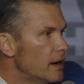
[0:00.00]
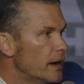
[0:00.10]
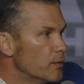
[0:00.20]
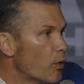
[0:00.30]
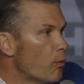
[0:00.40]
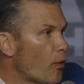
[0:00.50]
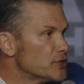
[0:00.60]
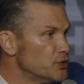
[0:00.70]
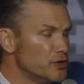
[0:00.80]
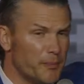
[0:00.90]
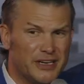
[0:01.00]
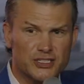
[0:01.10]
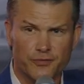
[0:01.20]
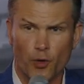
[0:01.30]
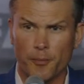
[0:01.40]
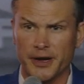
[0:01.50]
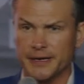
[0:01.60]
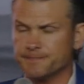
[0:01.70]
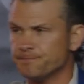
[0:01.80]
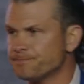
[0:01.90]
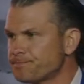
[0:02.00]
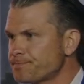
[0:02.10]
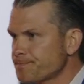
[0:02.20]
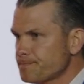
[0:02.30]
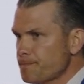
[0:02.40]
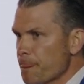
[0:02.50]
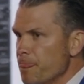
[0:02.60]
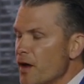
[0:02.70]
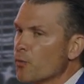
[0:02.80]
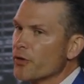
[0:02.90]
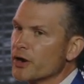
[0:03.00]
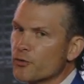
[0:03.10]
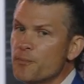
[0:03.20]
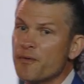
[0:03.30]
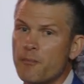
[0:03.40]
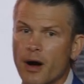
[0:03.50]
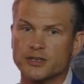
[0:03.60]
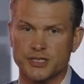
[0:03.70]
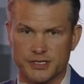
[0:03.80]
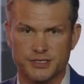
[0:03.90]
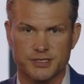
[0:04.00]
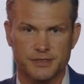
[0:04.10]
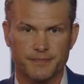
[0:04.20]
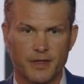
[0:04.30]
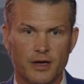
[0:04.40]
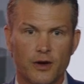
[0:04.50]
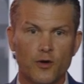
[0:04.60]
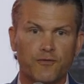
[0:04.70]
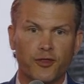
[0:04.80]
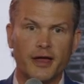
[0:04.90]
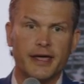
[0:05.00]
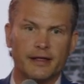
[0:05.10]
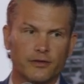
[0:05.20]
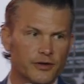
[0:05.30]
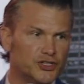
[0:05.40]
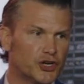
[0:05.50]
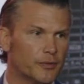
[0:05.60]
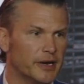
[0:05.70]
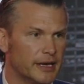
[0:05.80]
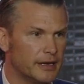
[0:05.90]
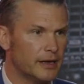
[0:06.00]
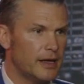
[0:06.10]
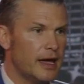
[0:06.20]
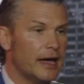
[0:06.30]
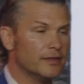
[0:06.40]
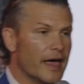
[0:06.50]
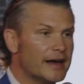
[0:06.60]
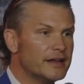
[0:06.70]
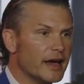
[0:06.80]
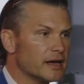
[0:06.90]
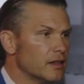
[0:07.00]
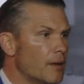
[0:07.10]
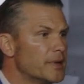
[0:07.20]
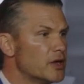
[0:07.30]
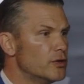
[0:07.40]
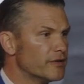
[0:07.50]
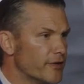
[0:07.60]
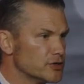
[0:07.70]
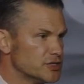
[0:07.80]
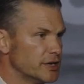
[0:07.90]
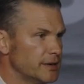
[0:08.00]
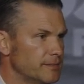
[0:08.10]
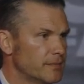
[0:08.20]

in World War II in the beaches of Normandy, there were a group of Marxists who fled Hitler in Germany and landed at Columbia University.